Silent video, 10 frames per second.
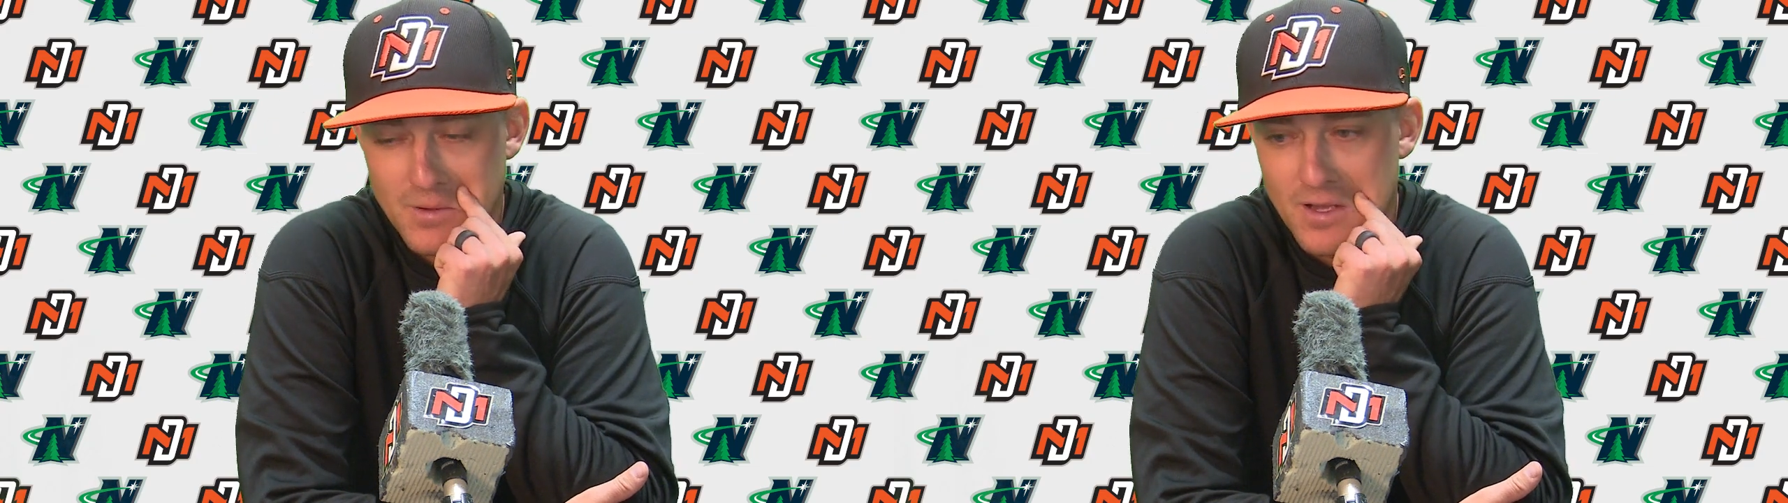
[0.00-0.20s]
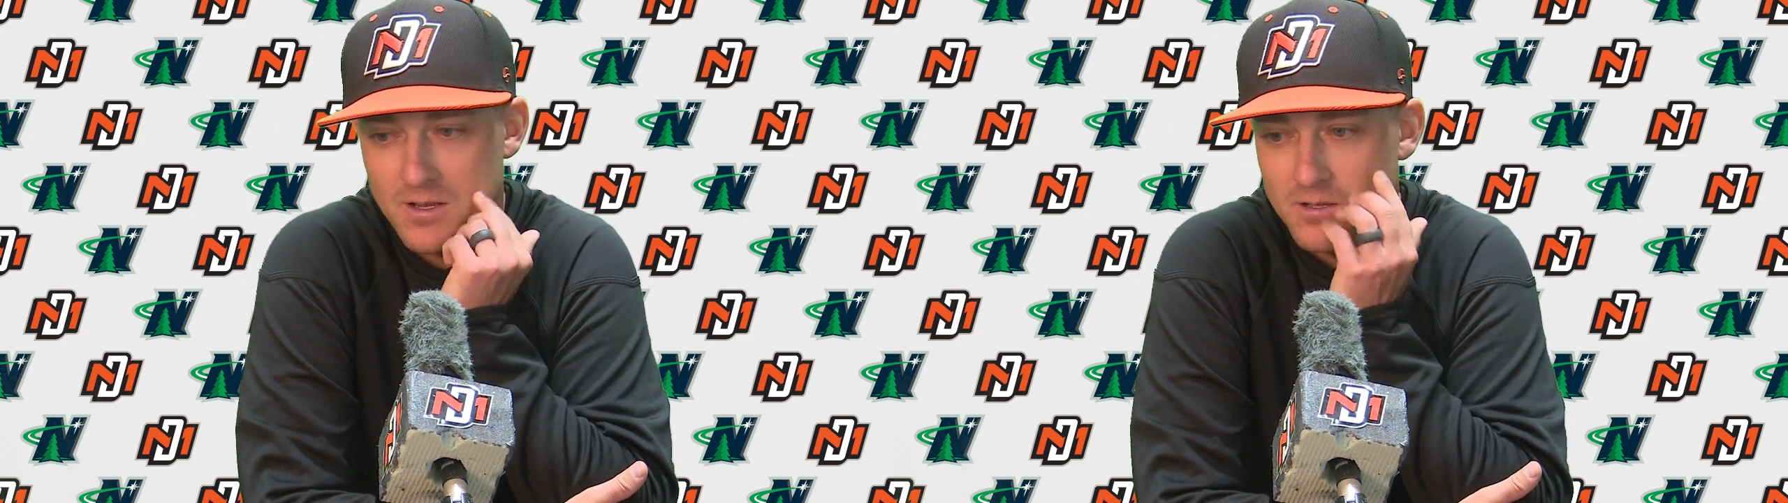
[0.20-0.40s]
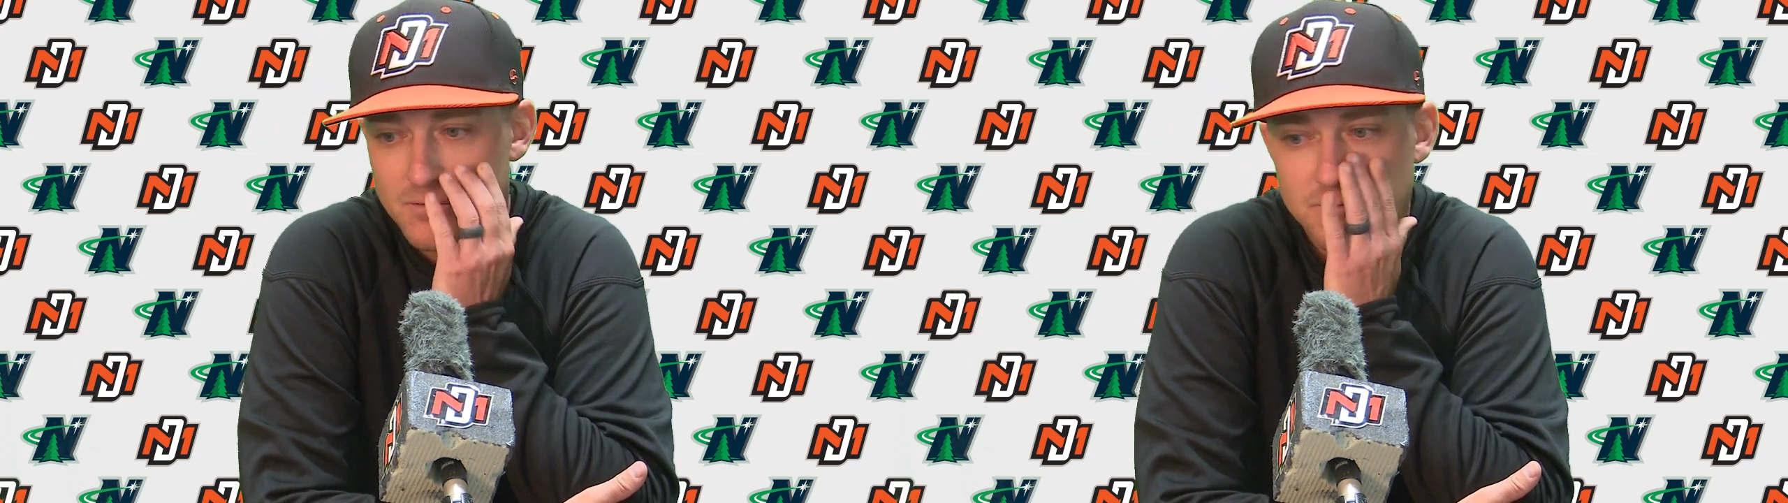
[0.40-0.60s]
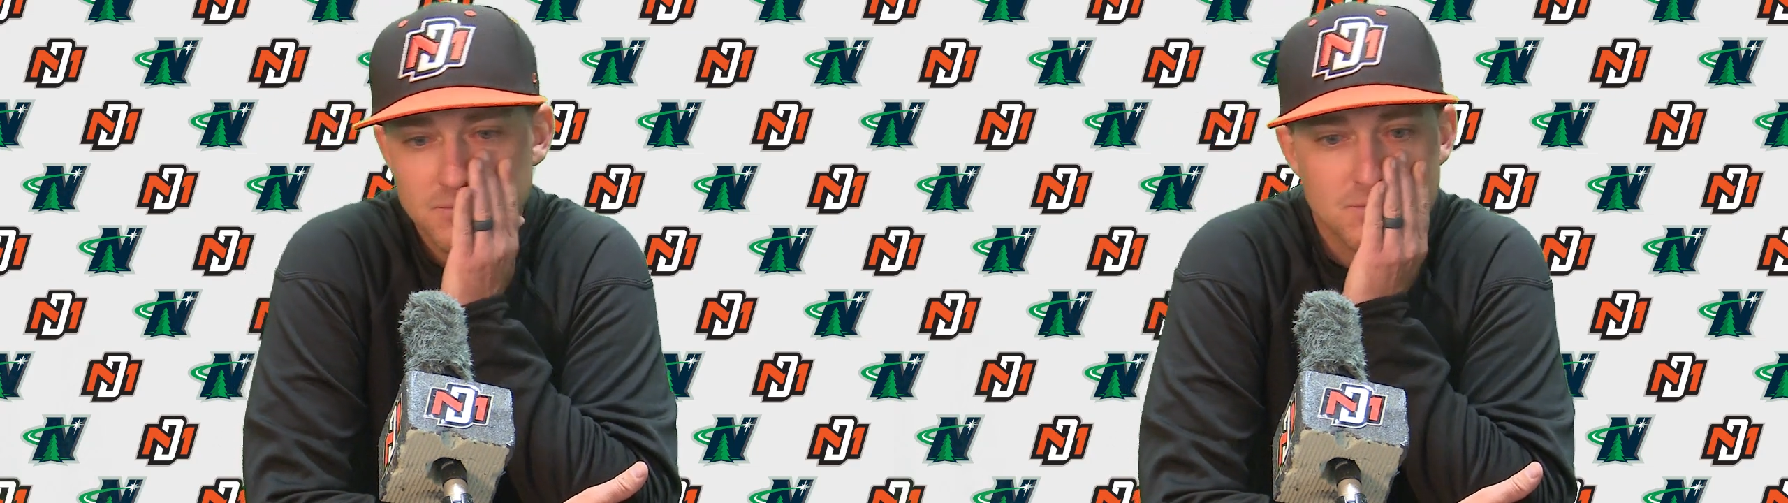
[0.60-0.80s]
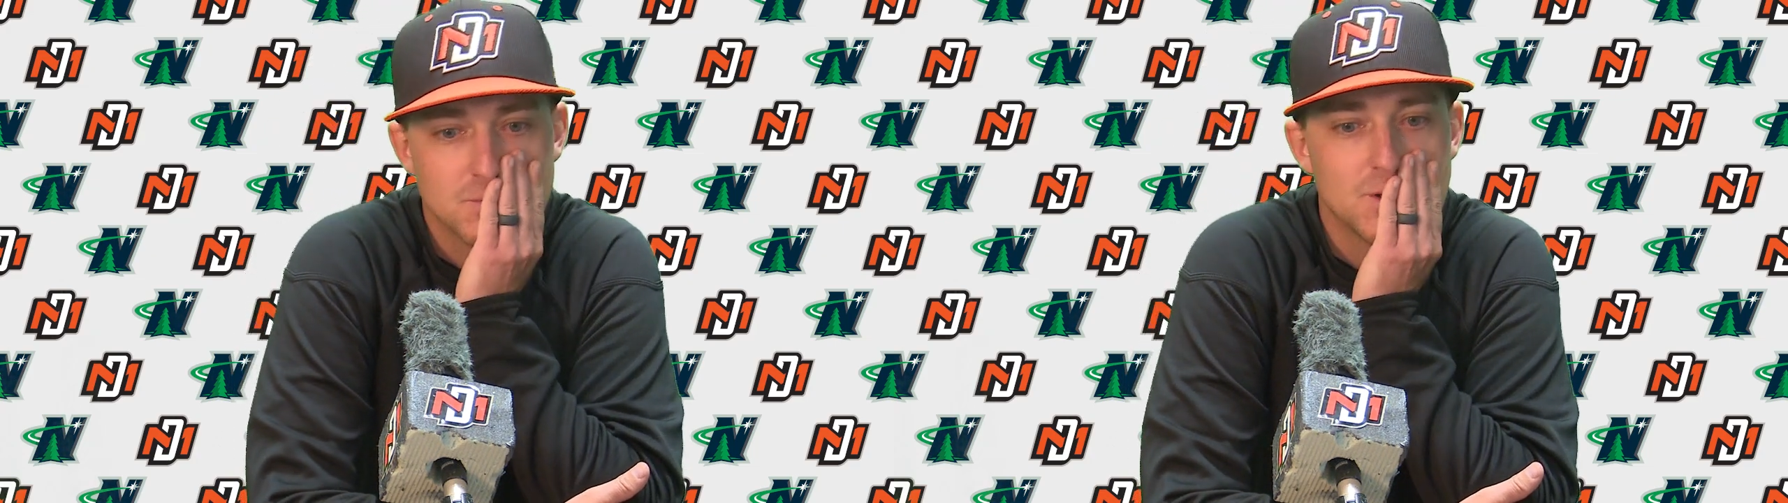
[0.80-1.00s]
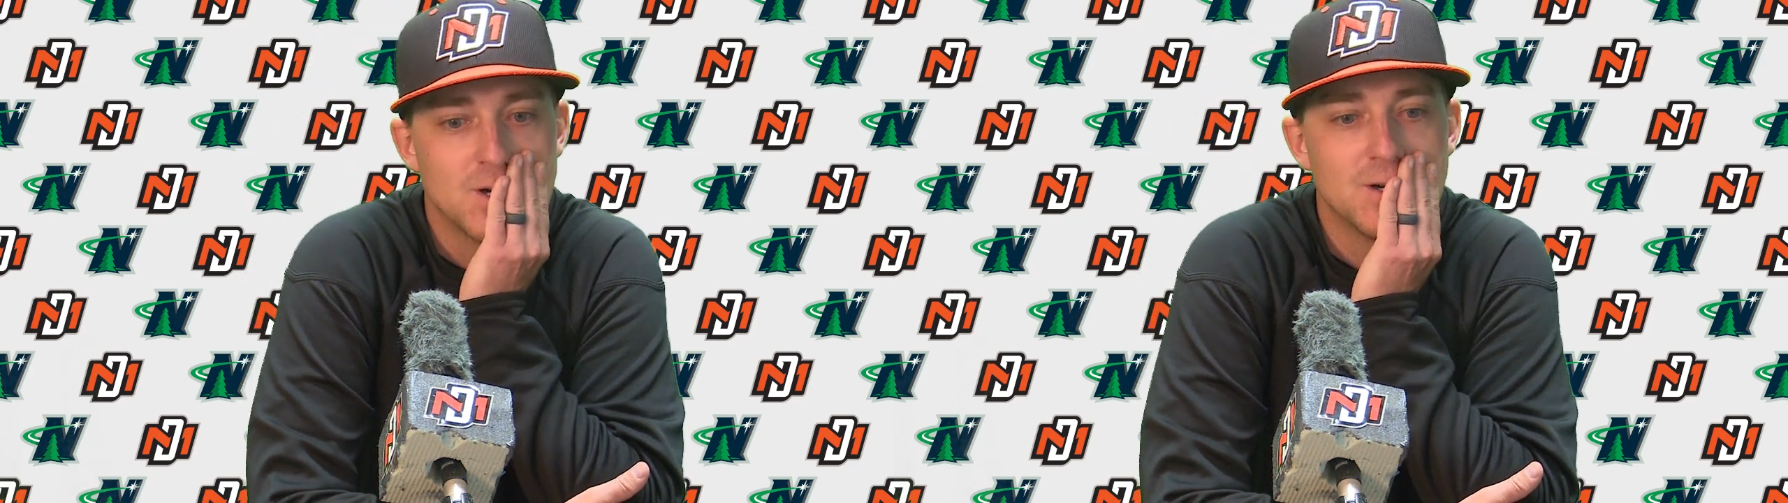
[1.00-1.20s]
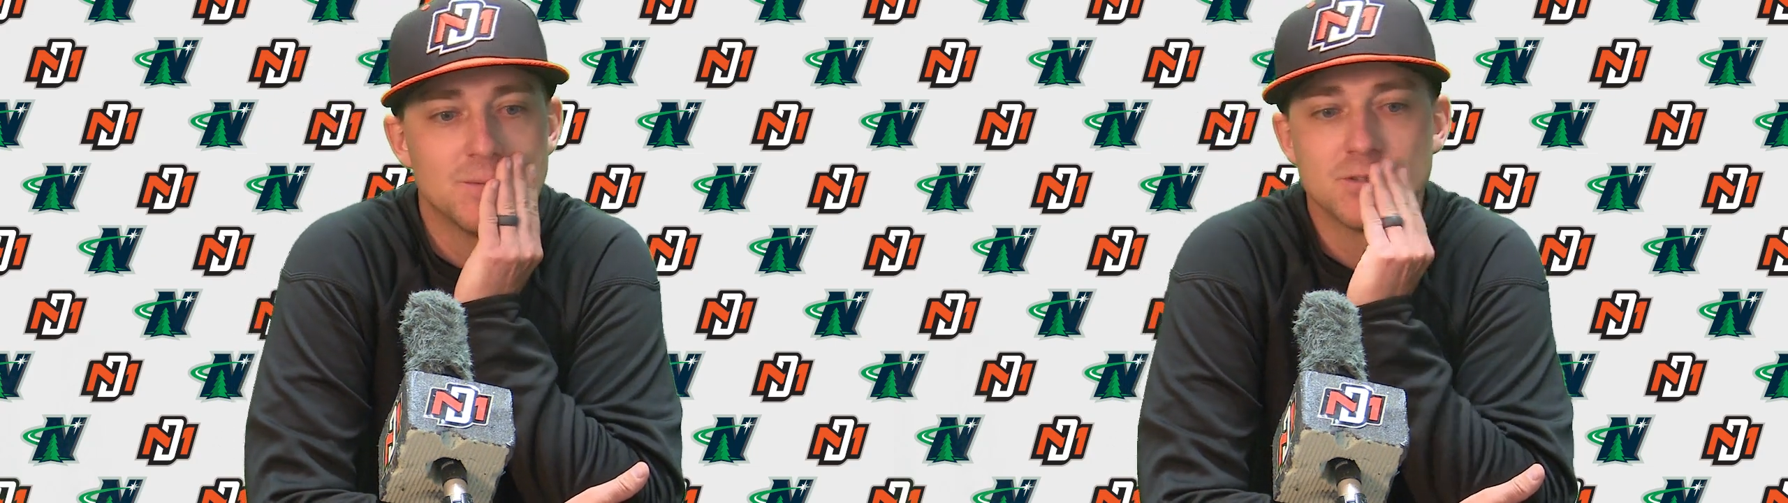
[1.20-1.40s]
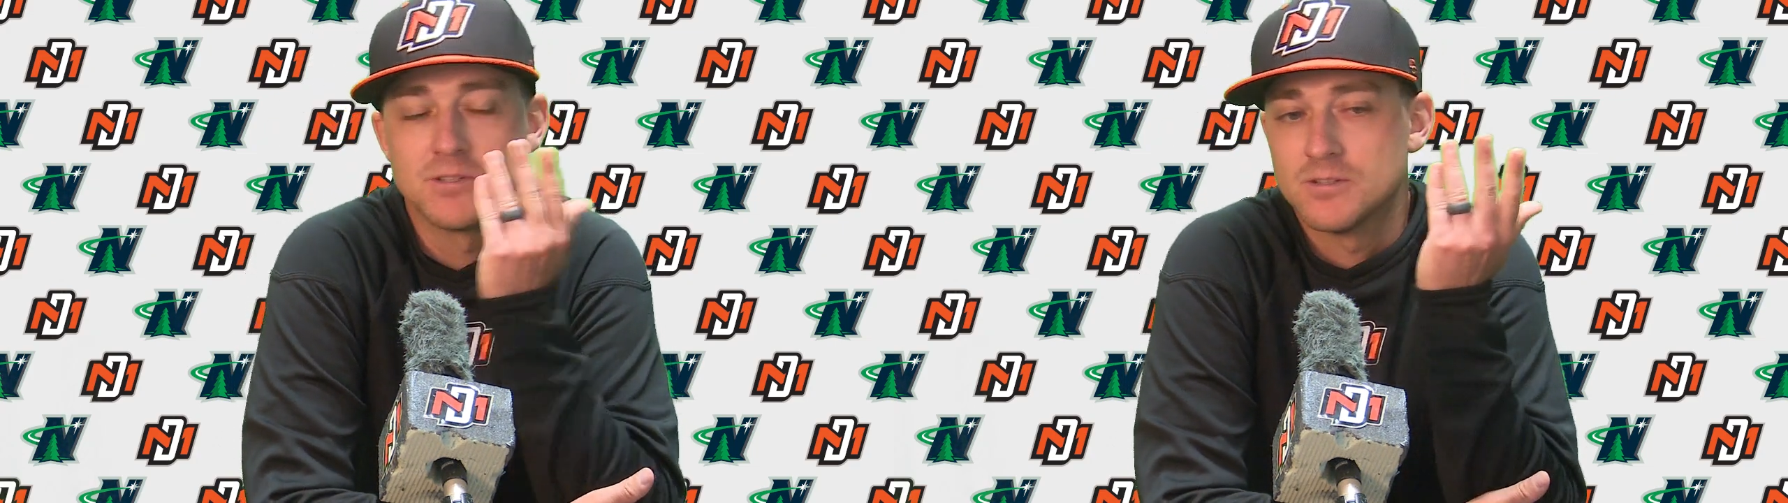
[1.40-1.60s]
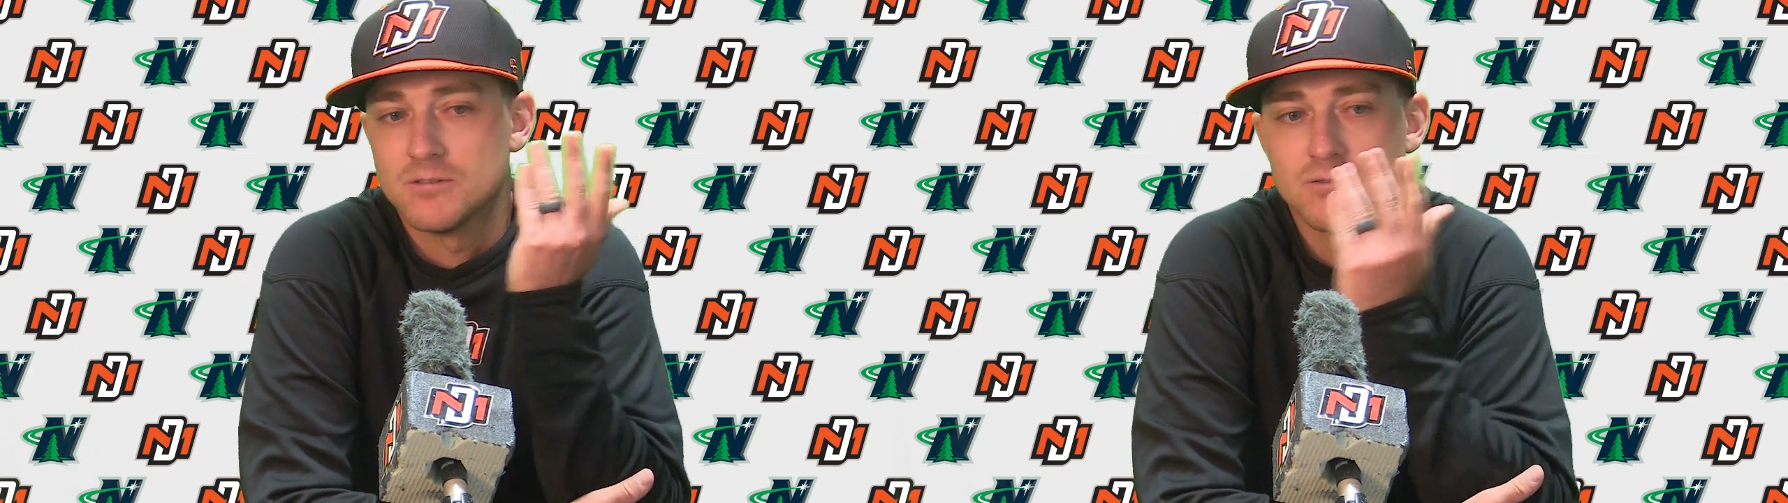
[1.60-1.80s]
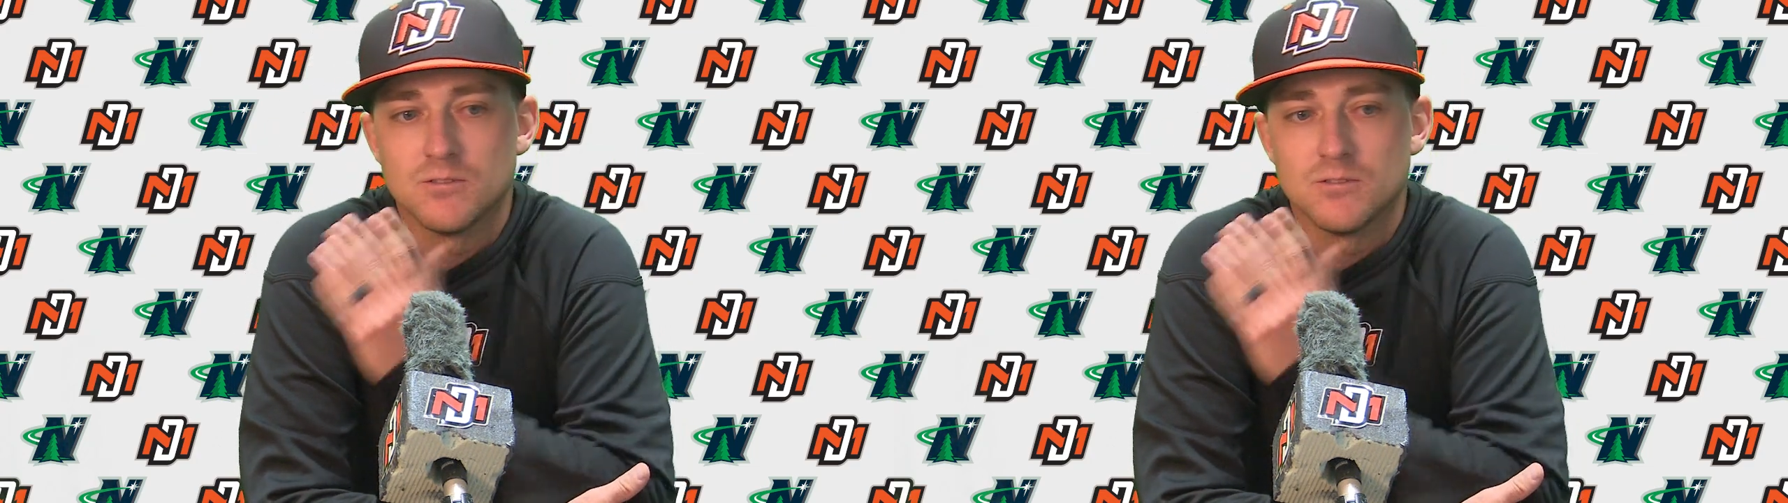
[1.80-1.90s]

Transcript: back and um, it,